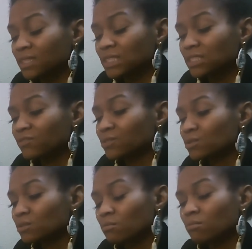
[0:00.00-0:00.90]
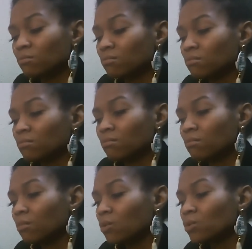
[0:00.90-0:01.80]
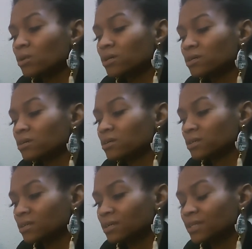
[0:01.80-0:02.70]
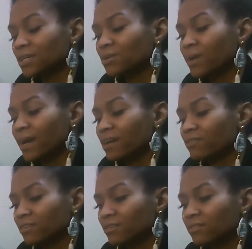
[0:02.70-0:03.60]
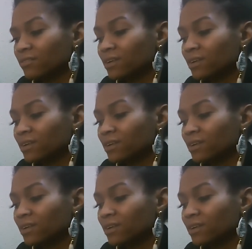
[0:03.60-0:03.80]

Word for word: This feels more like you have enough.